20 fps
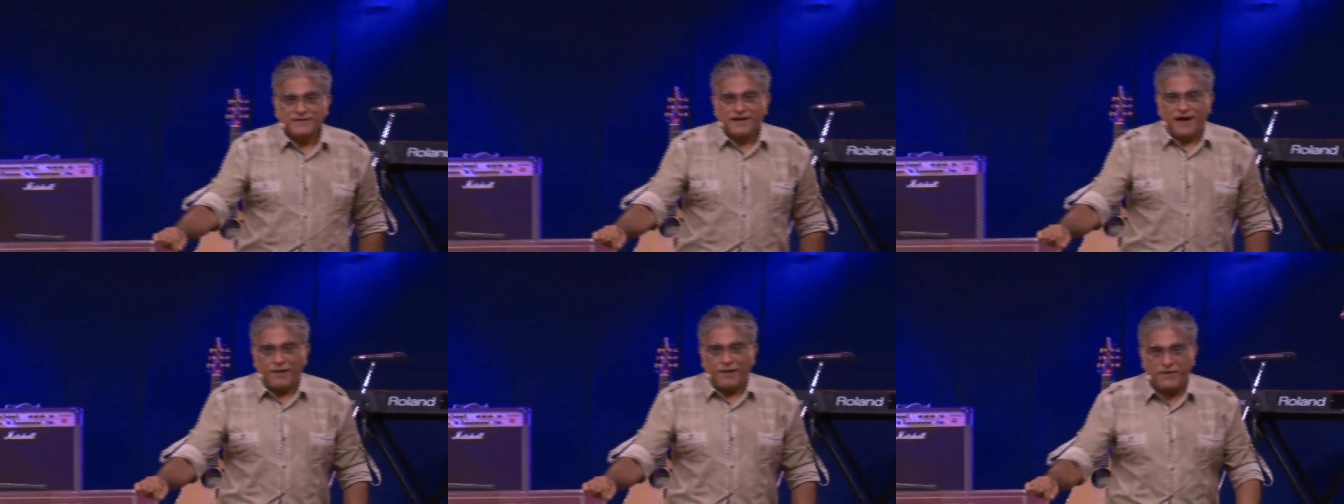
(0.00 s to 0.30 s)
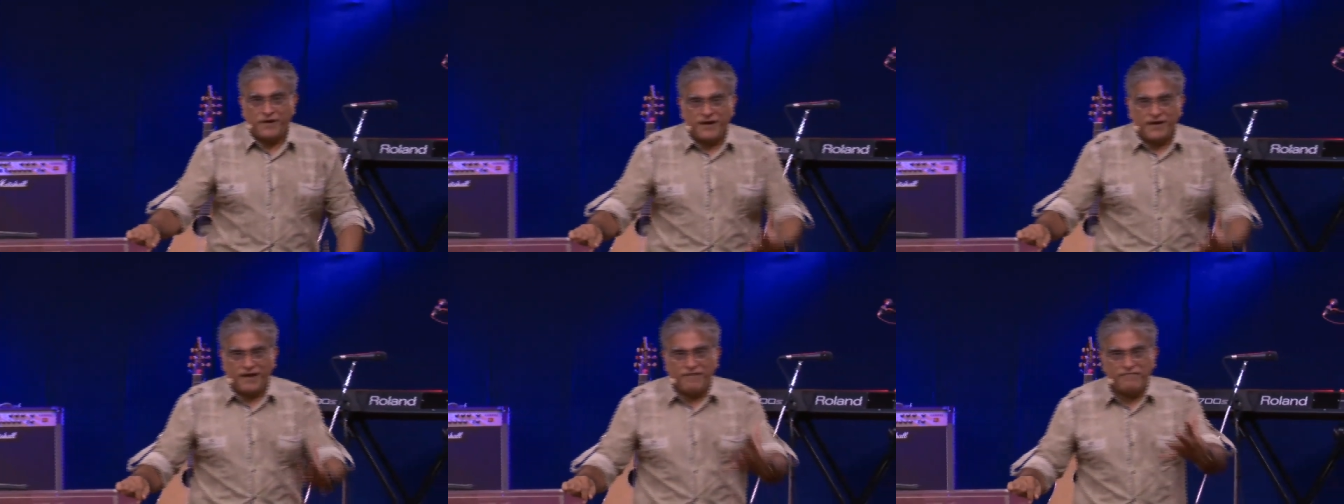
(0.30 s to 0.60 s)
I
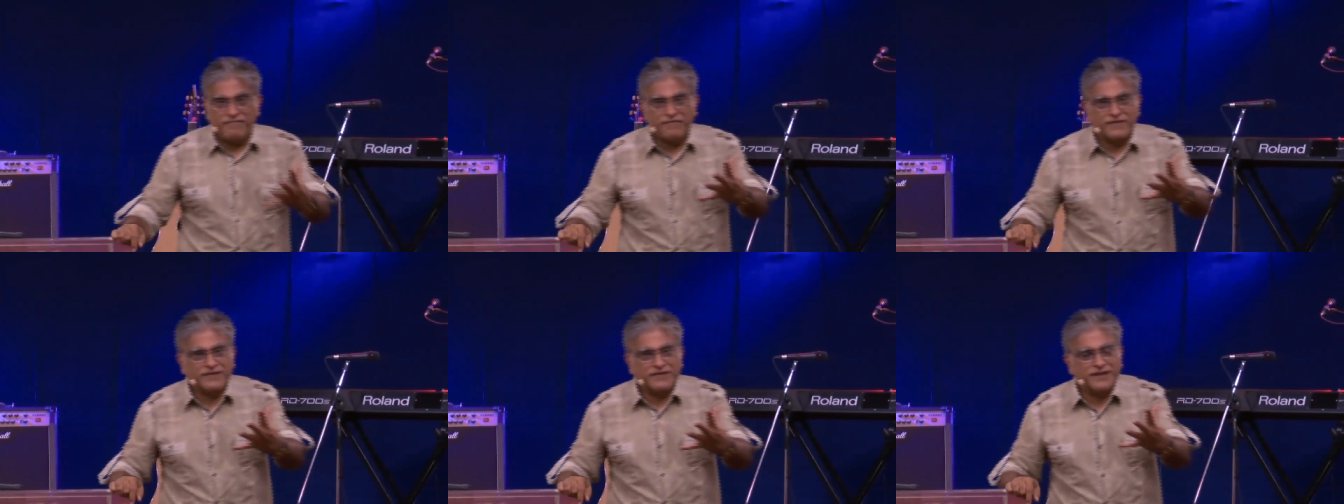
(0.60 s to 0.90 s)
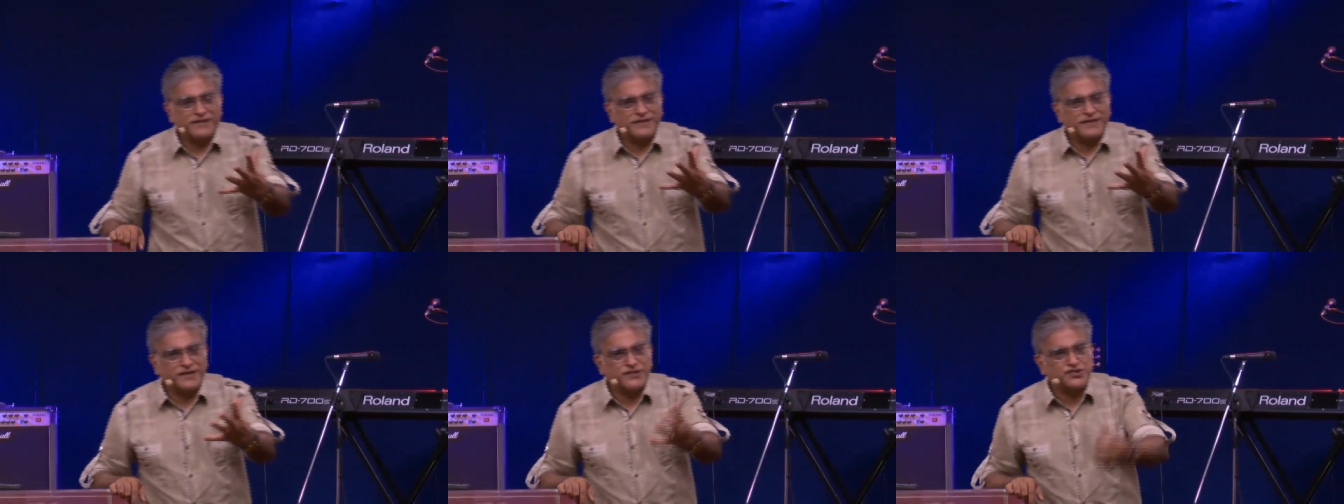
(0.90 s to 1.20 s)
mean,
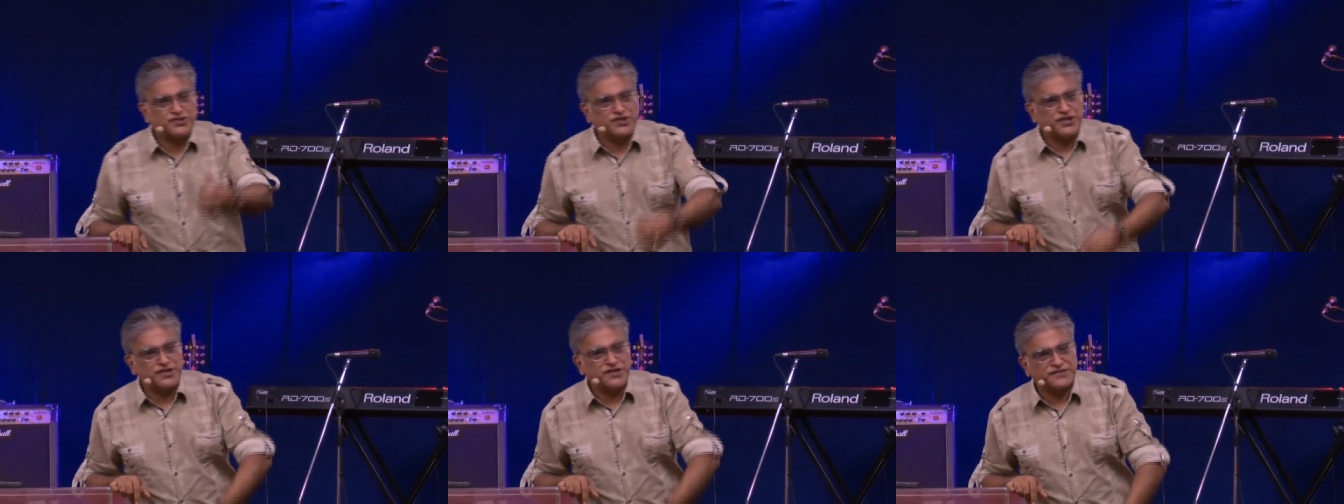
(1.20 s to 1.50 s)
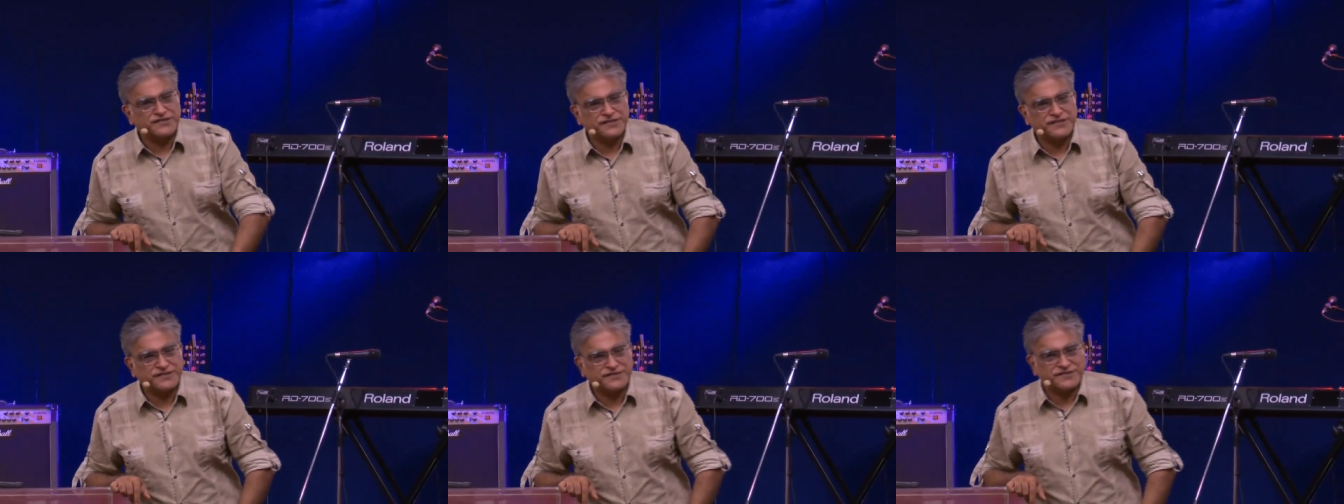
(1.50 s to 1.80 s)
everything that
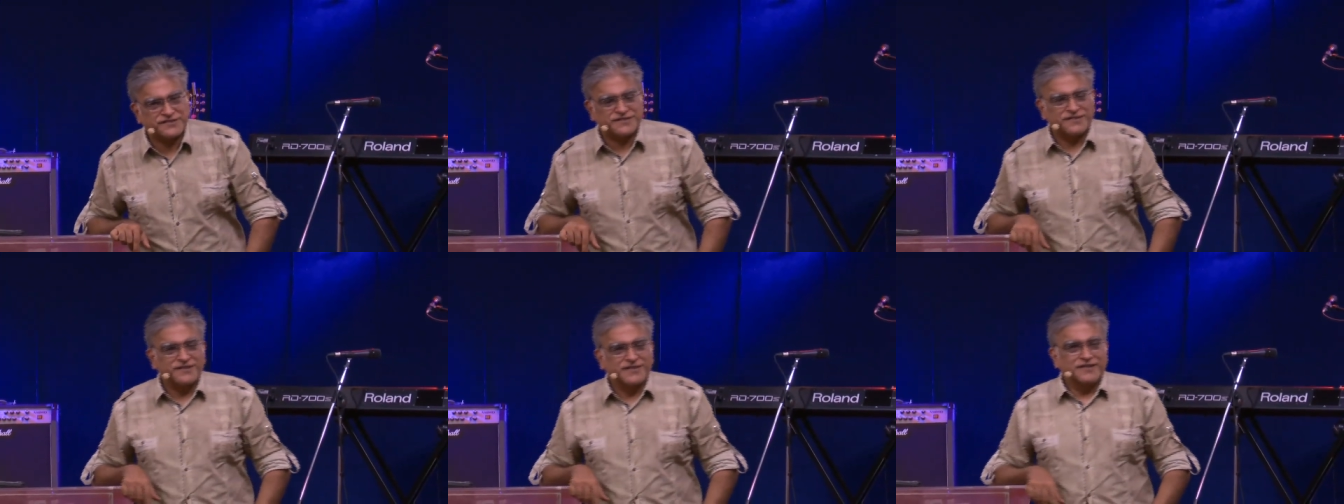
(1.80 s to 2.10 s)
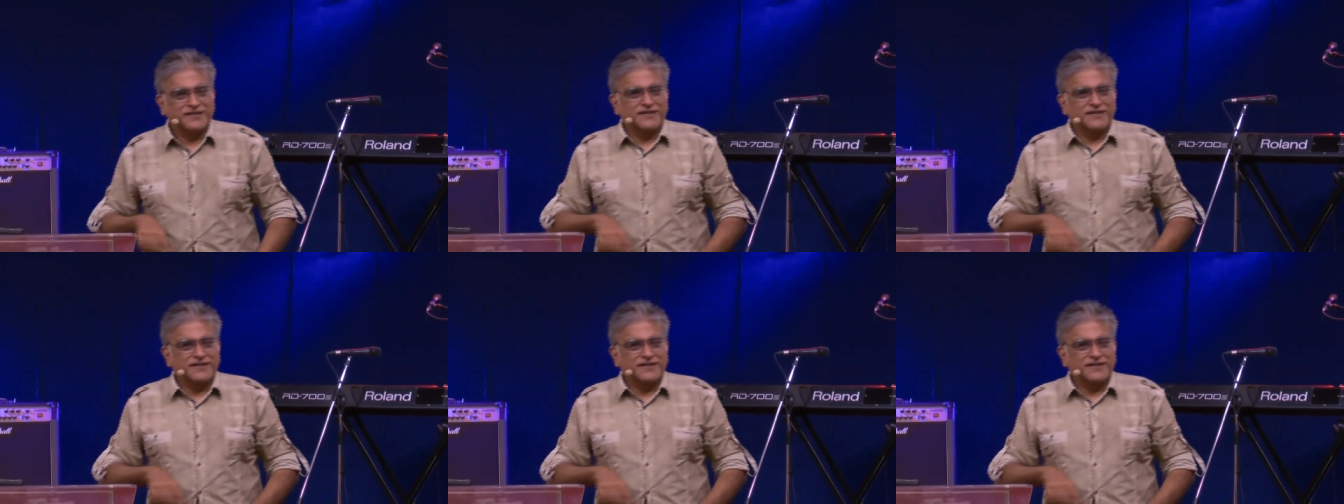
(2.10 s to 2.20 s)
Jesus